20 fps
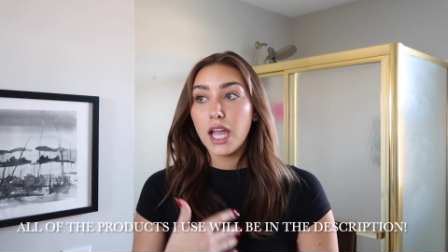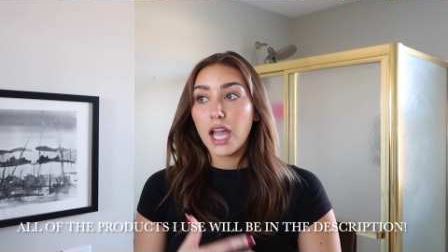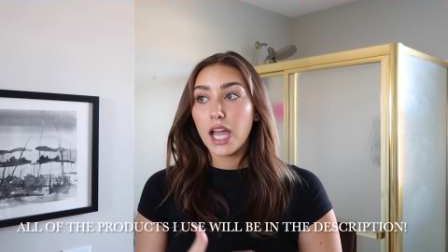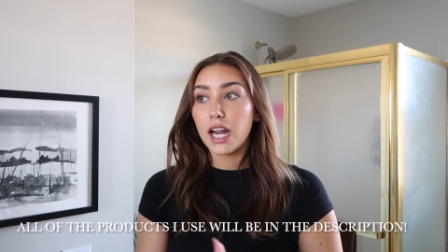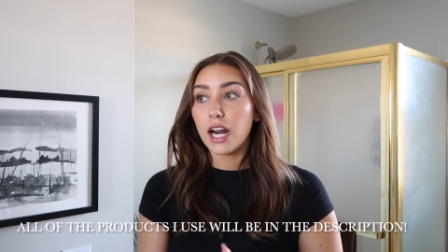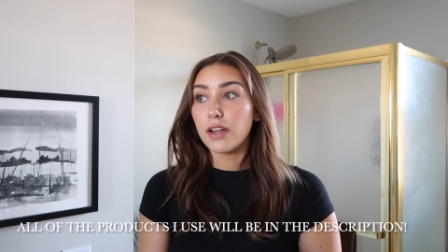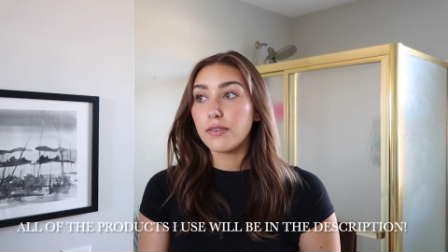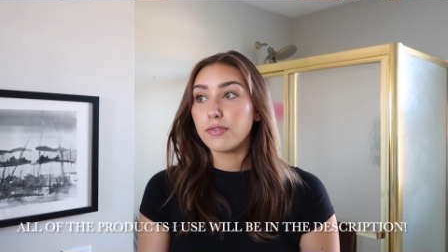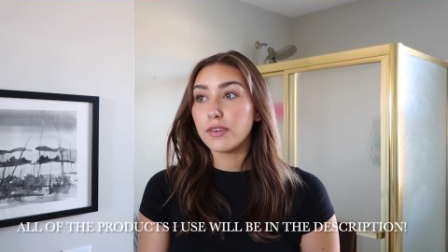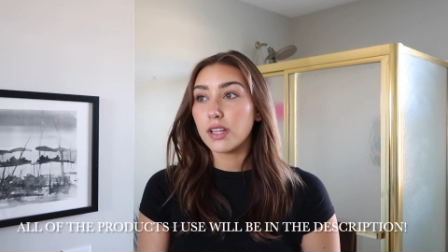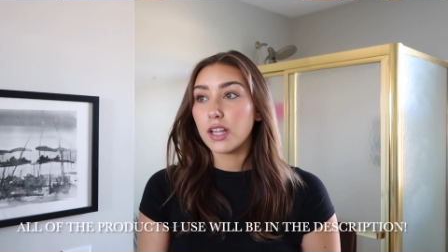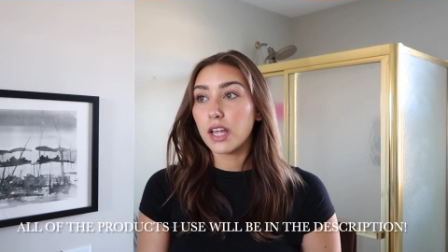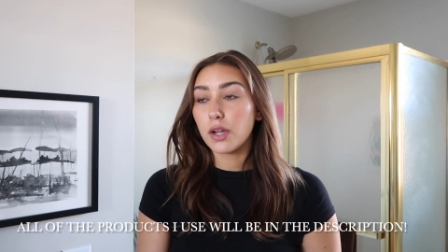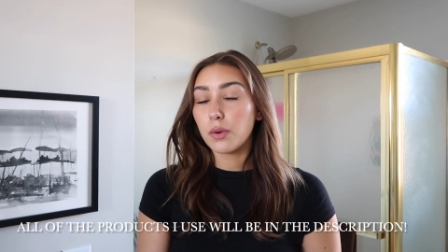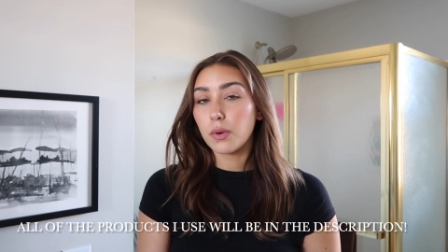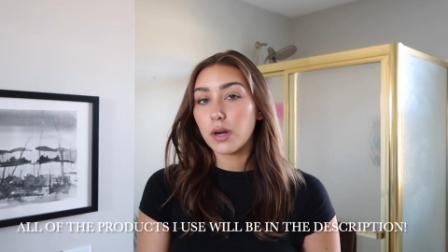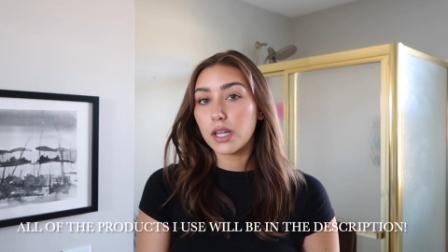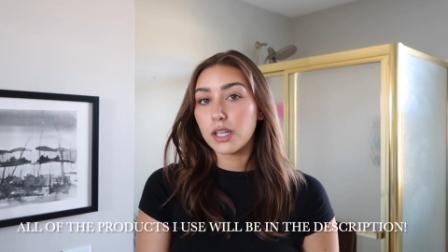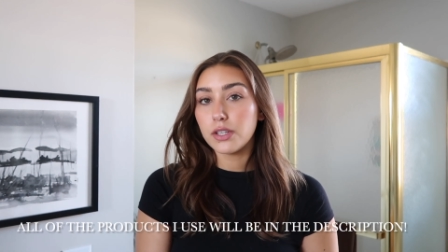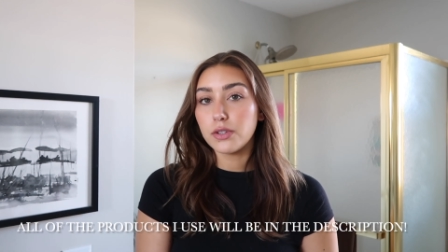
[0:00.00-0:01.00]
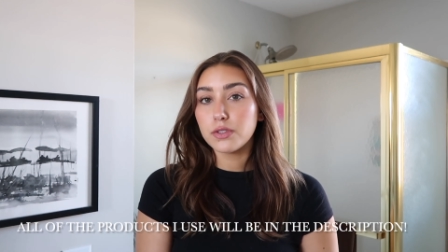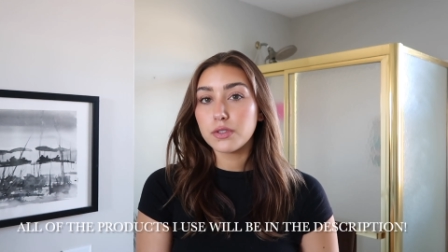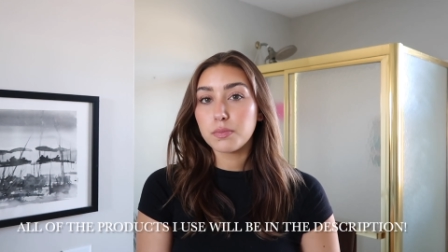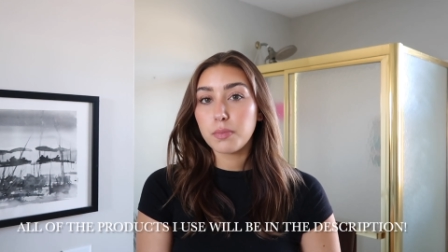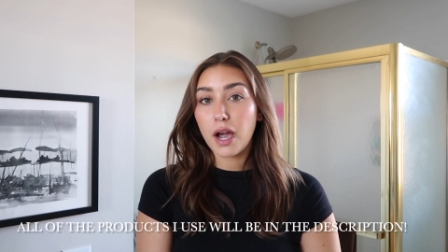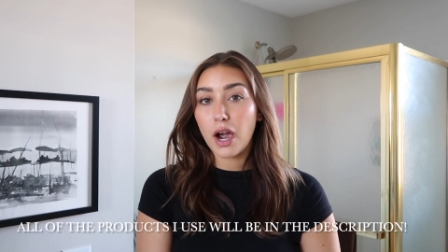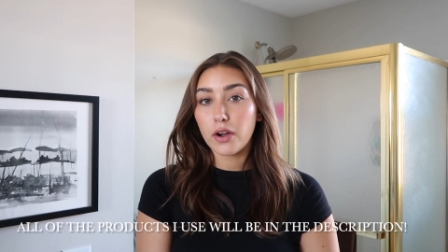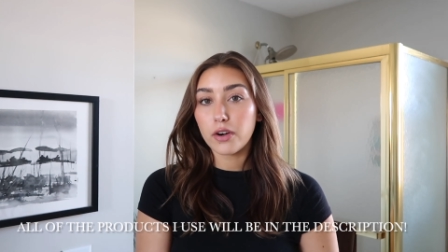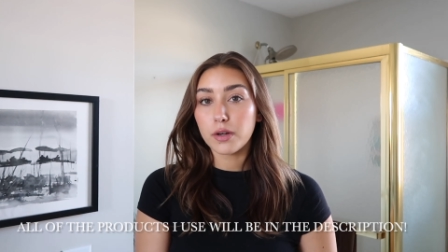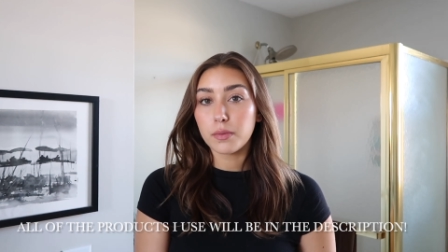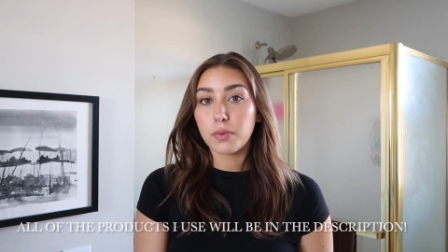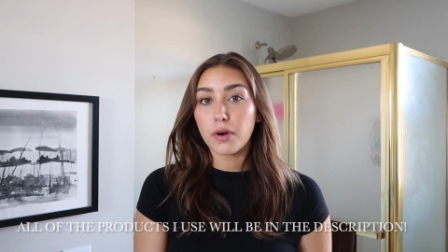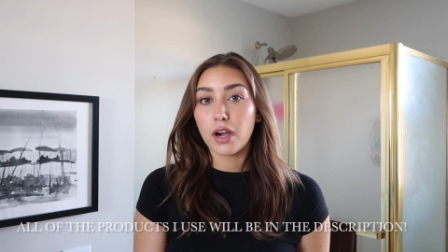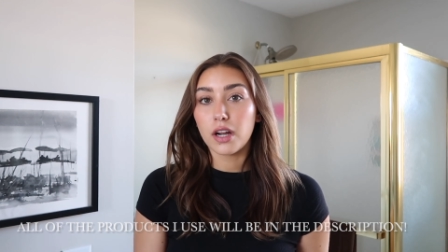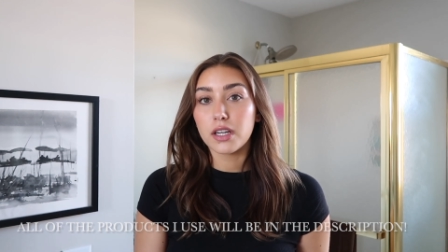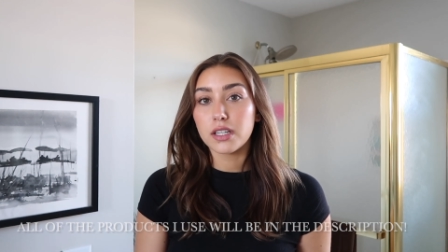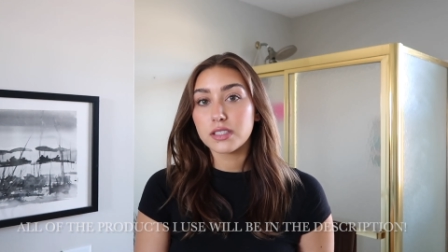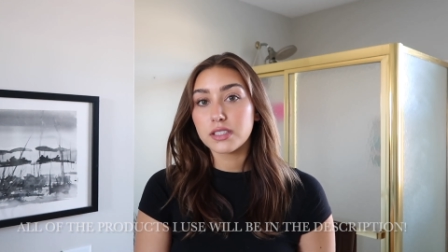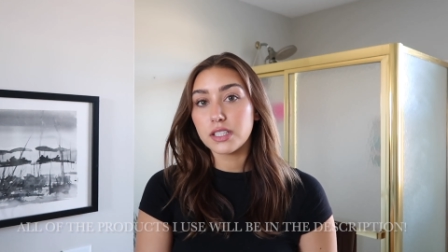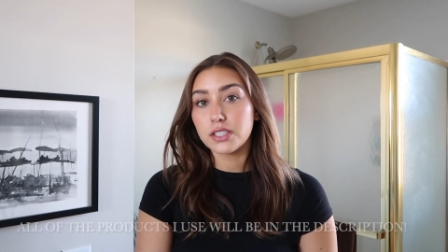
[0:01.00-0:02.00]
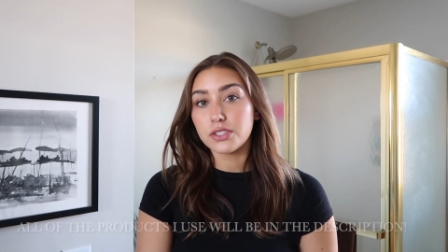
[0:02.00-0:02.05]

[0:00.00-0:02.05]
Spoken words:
And I feel like when I use powdered products,